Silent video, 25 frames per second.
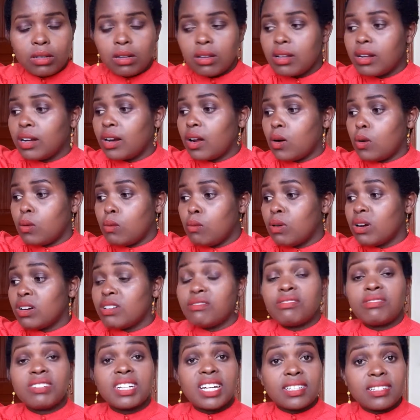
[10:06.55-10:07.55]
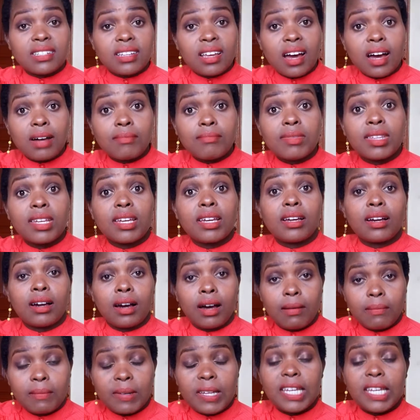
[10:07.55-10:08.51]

Now when floods come, they come